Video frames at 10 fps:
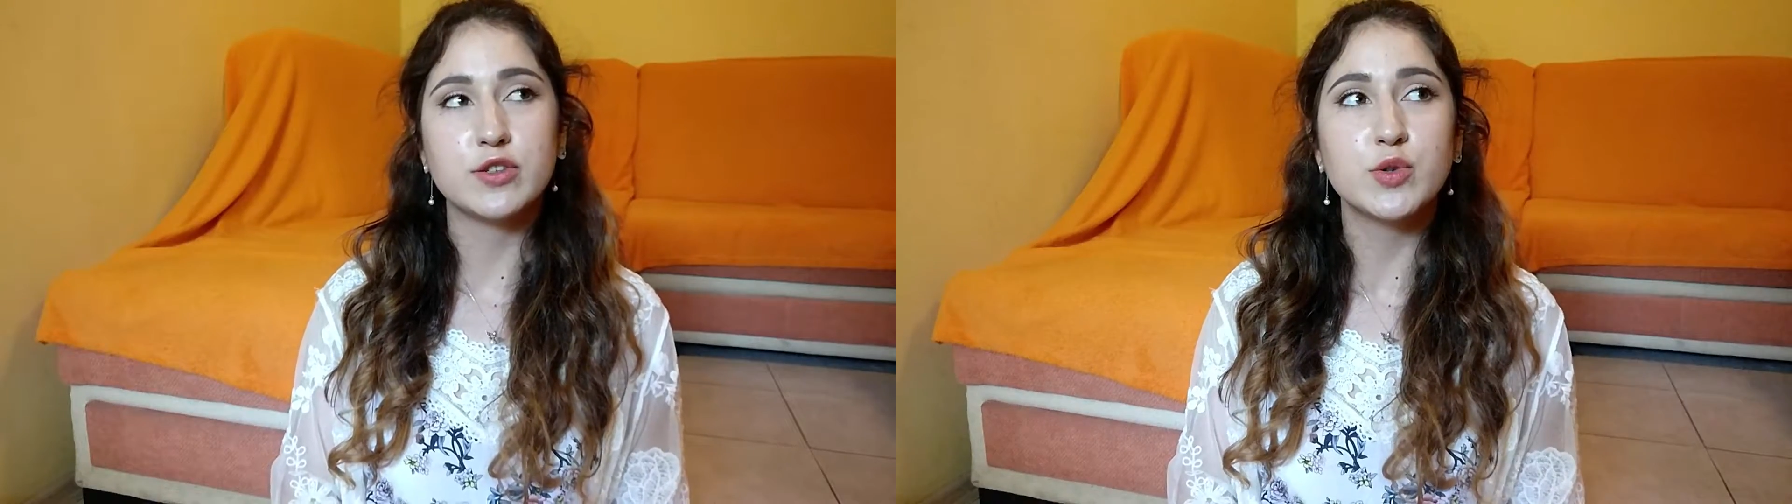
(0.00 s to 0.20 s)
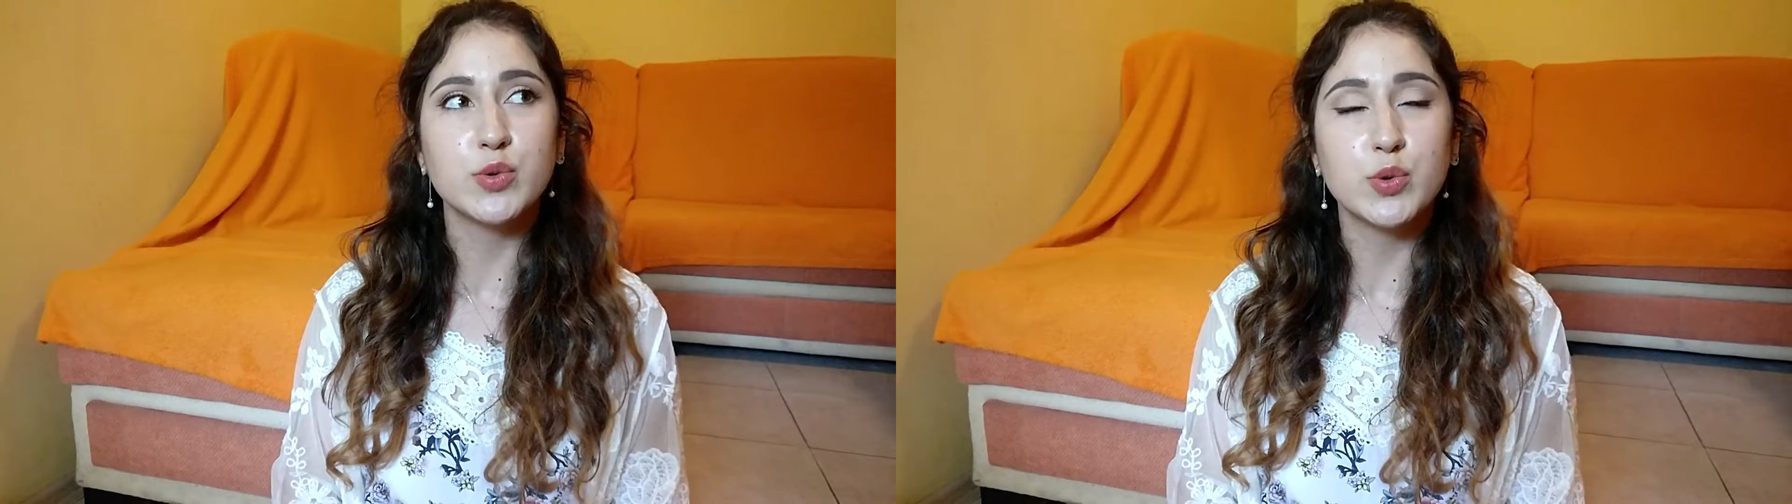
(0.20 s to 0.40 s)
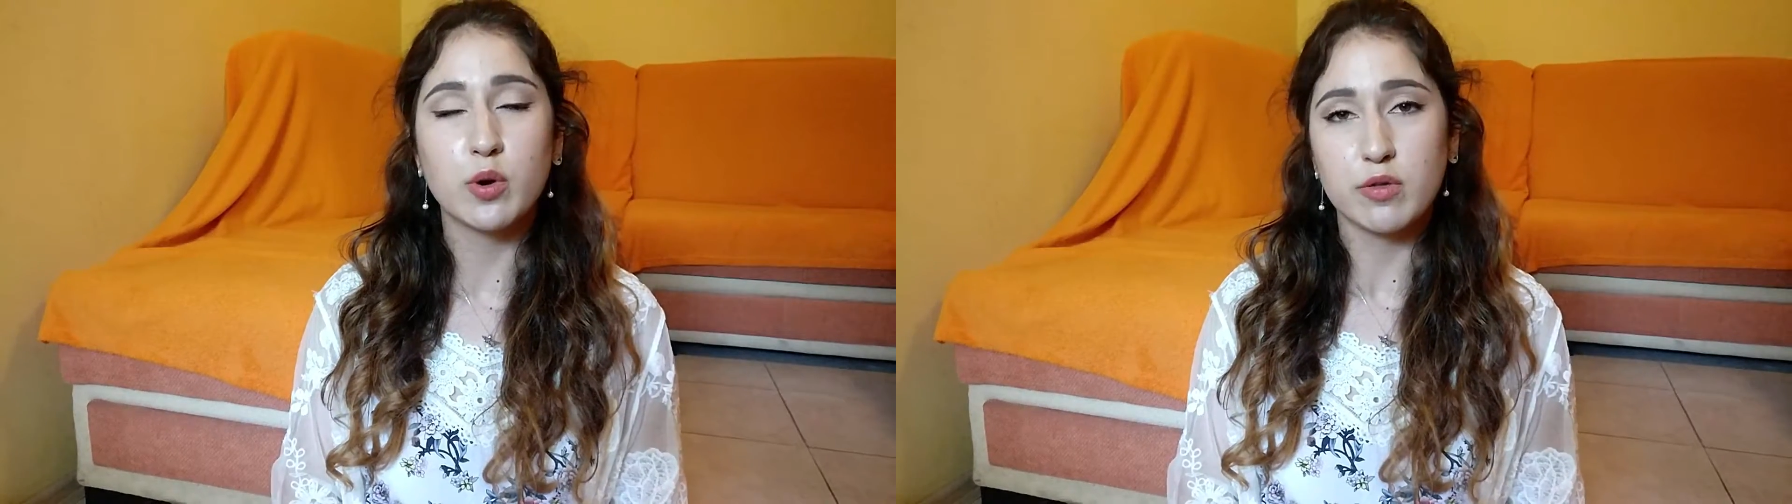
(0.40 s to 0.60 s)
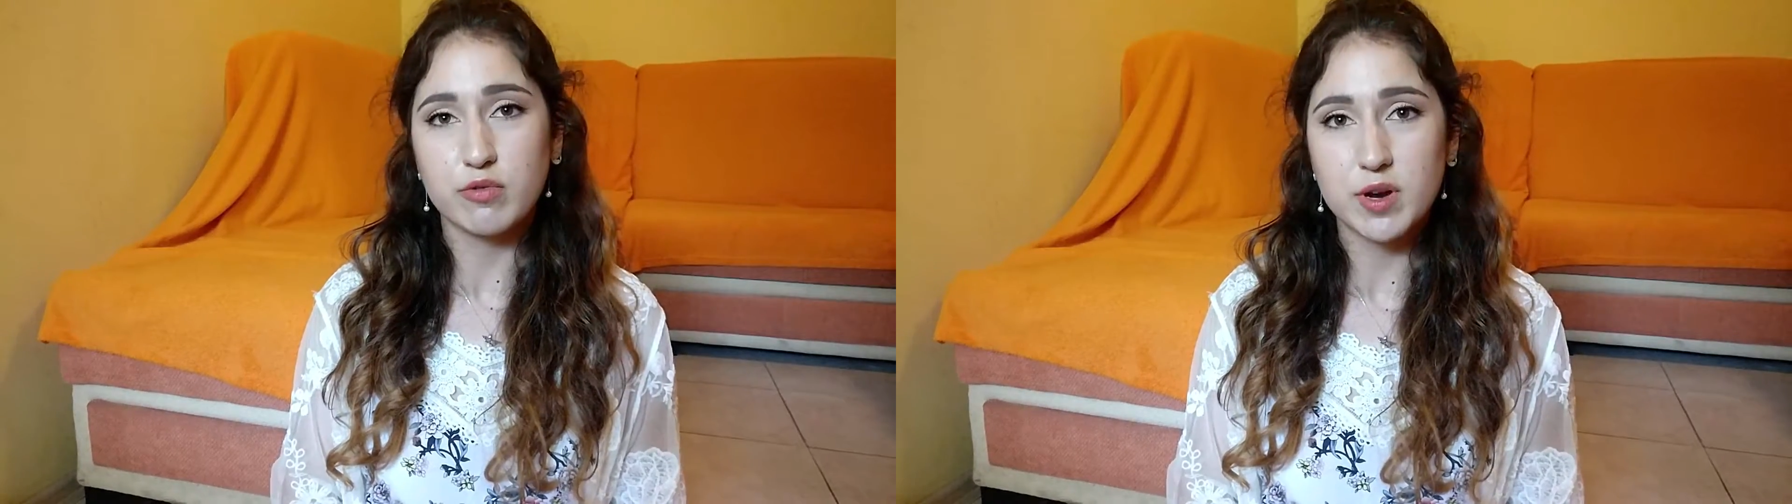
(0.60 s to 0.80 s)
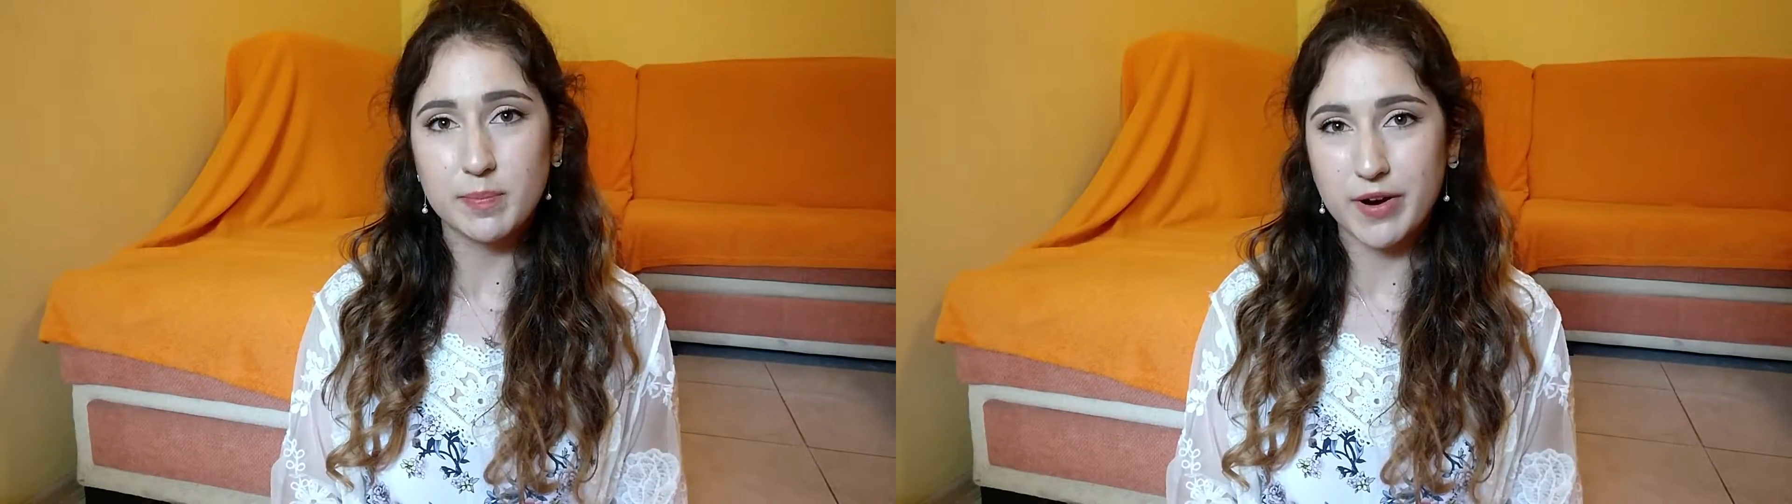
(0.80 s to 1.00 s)
2 or
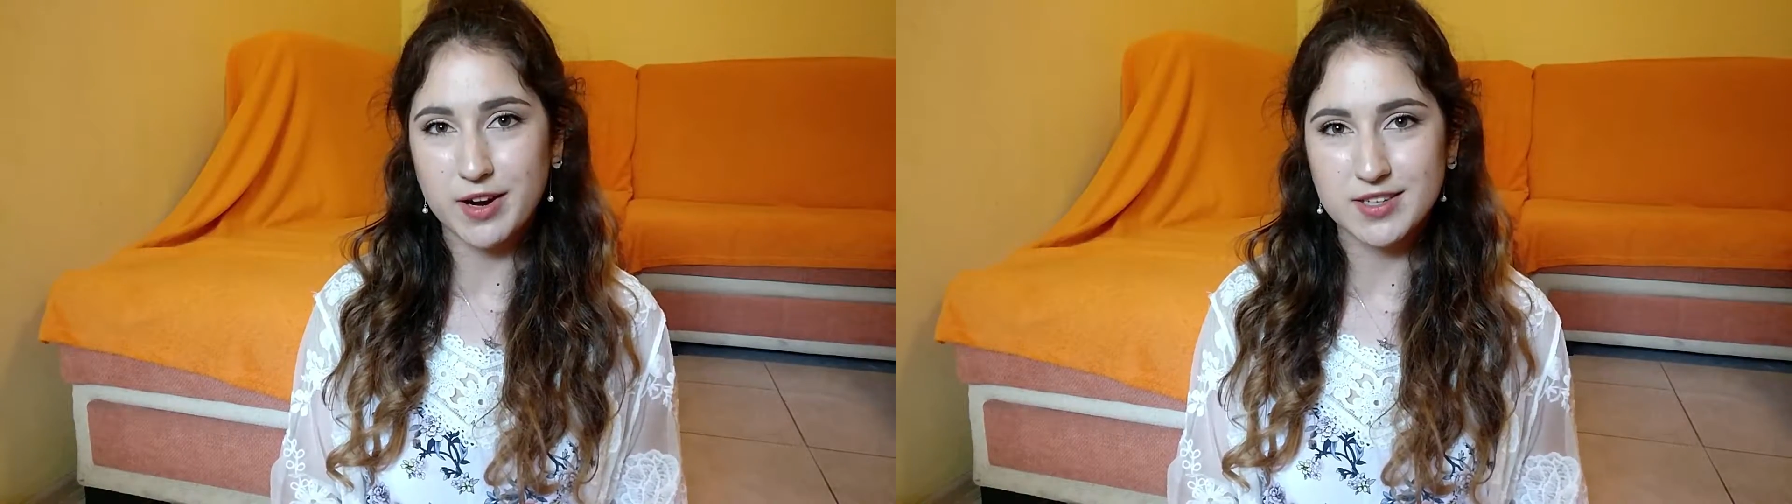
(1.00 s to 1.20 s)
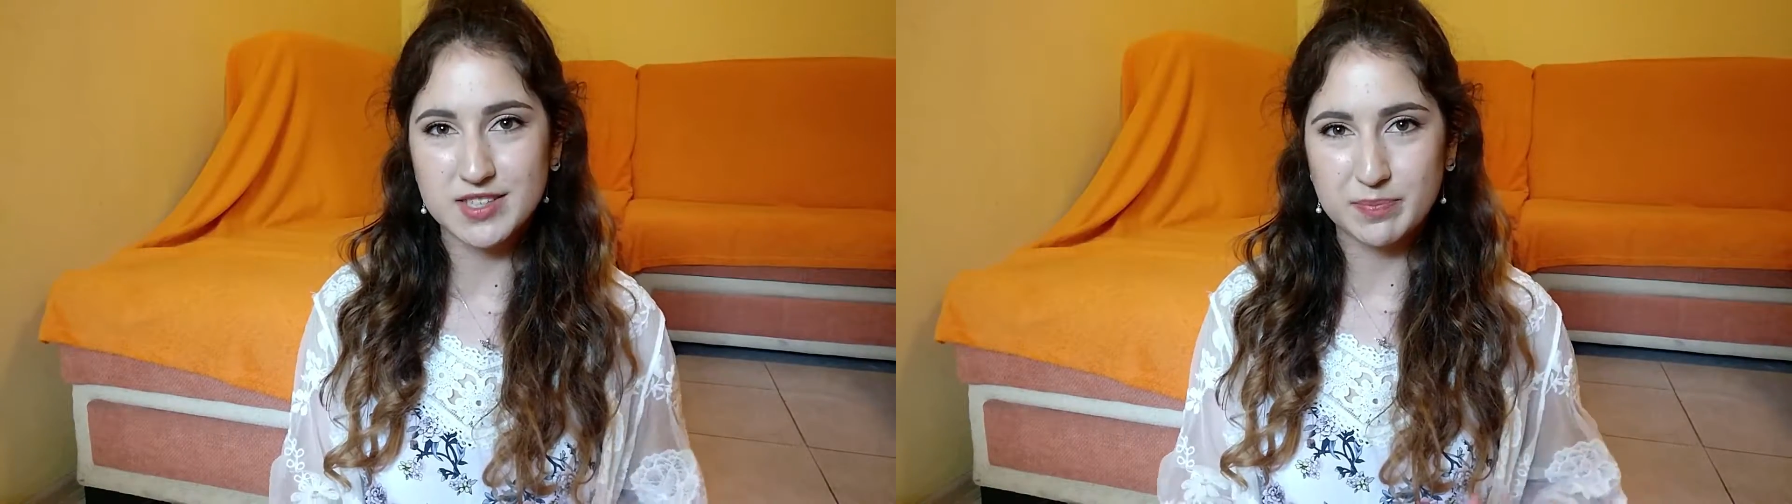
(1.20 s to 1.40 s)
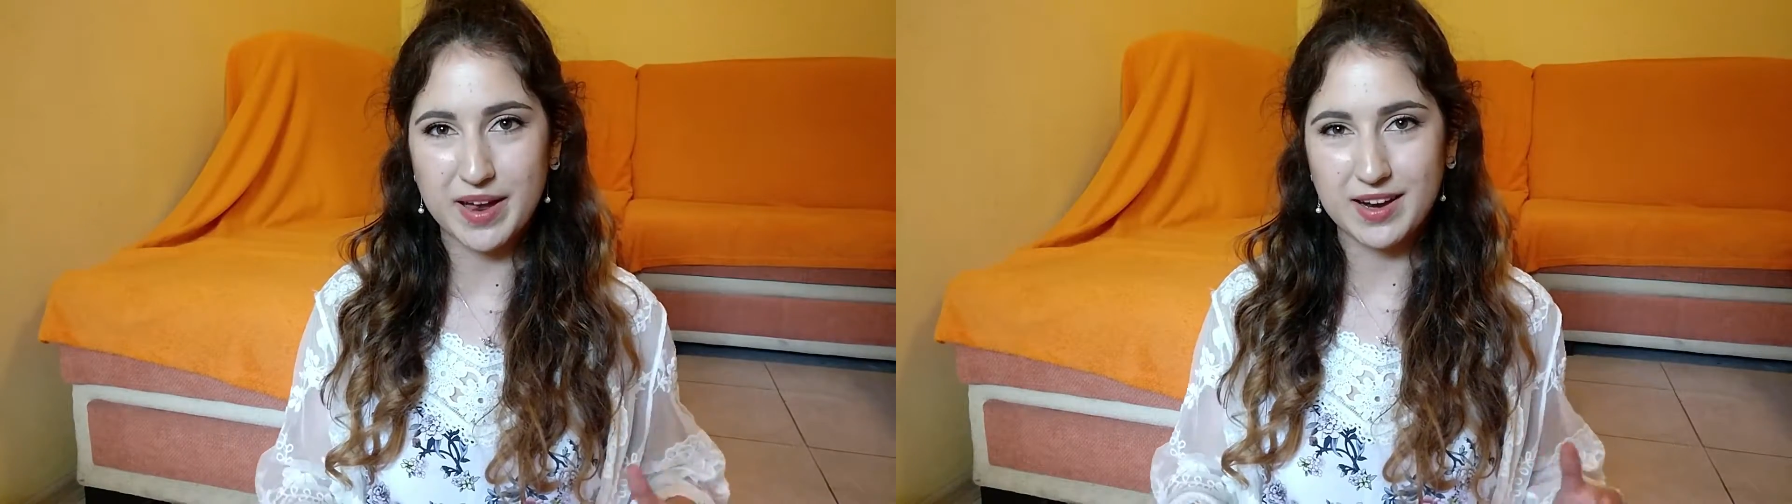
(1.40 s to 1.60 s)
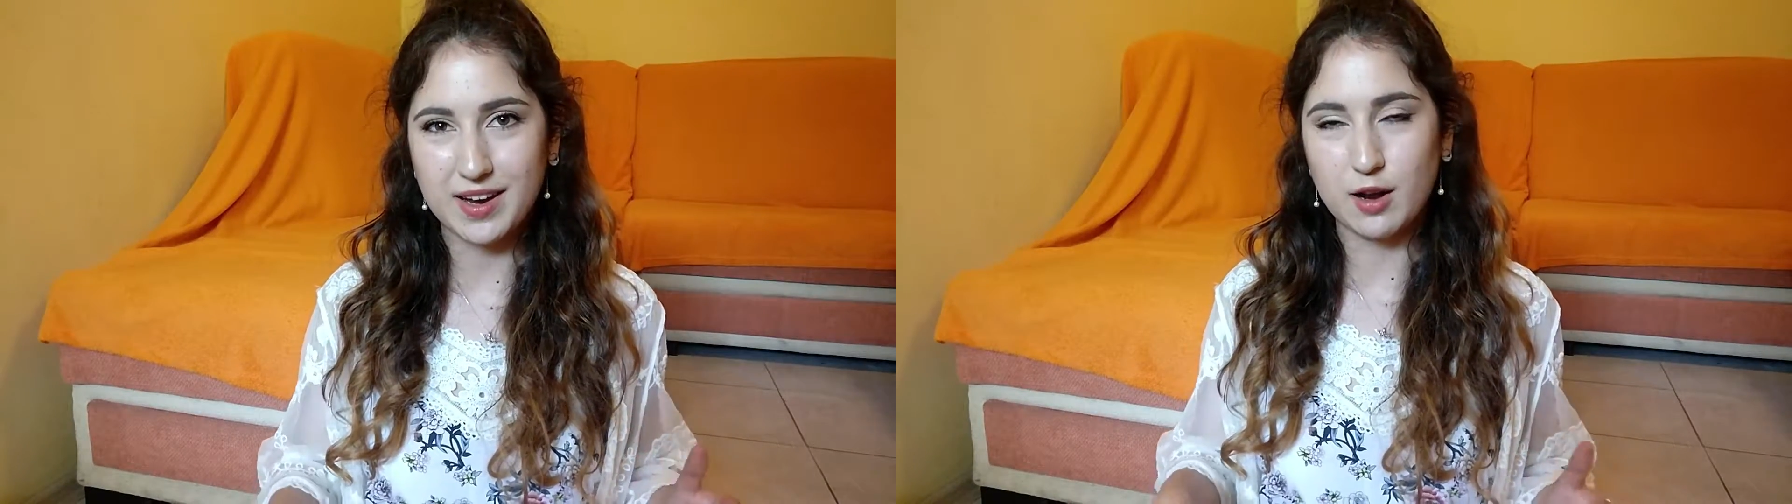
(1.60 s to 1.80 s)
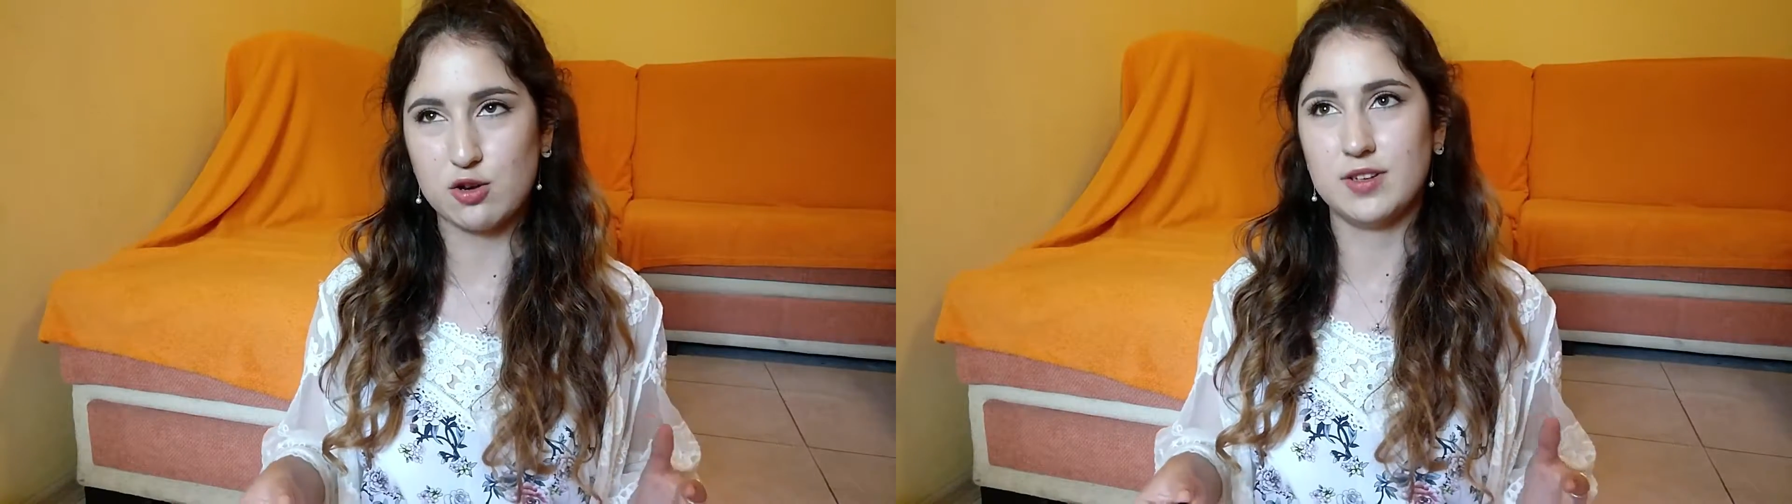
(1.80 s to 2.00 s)
3 parts
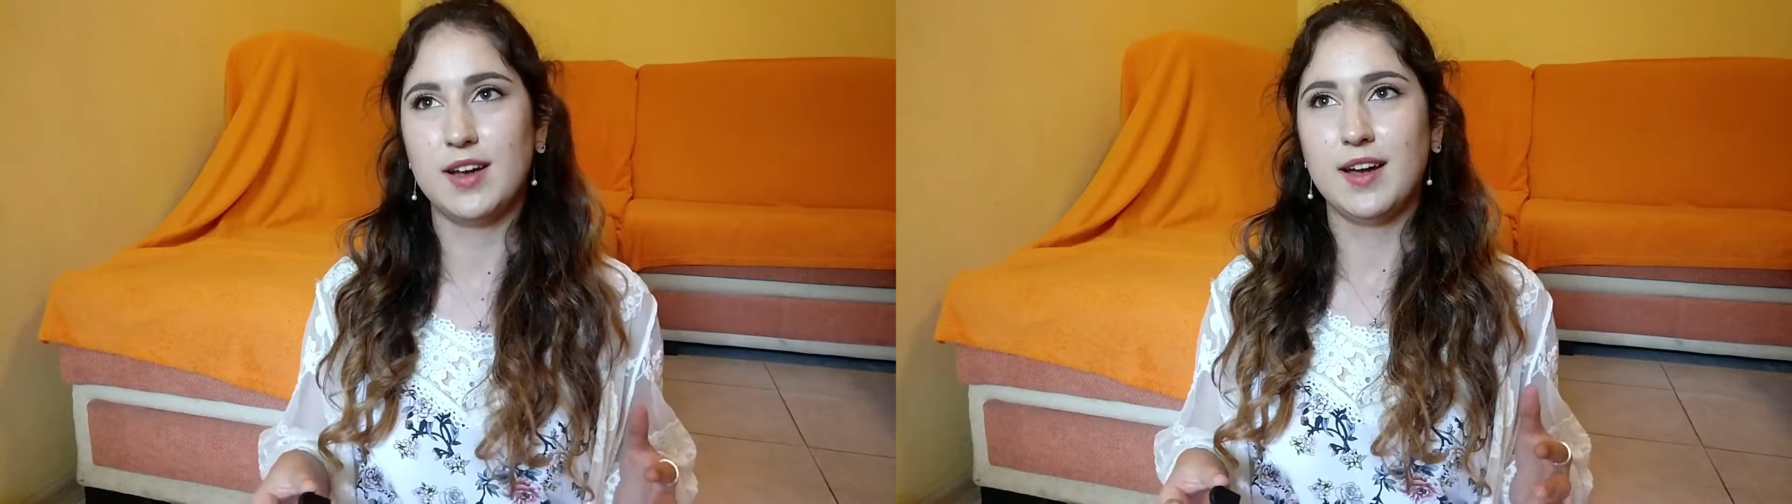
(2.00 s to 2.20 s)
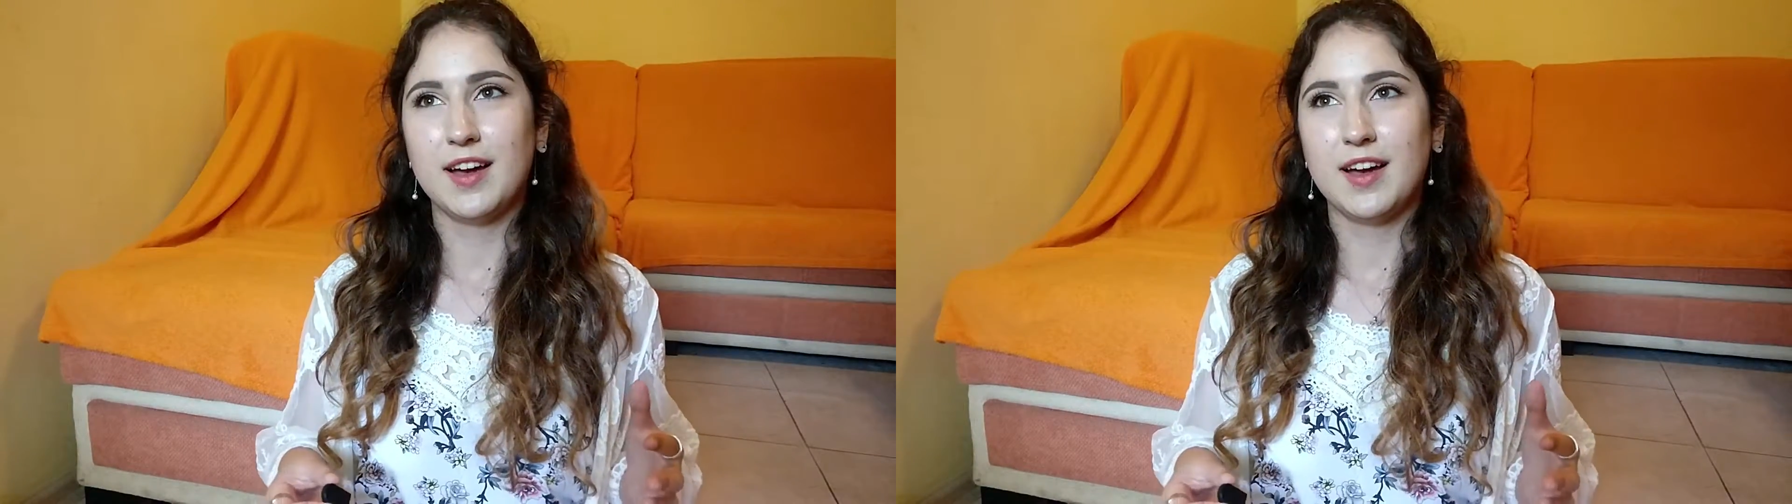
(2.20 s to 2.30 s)
depending on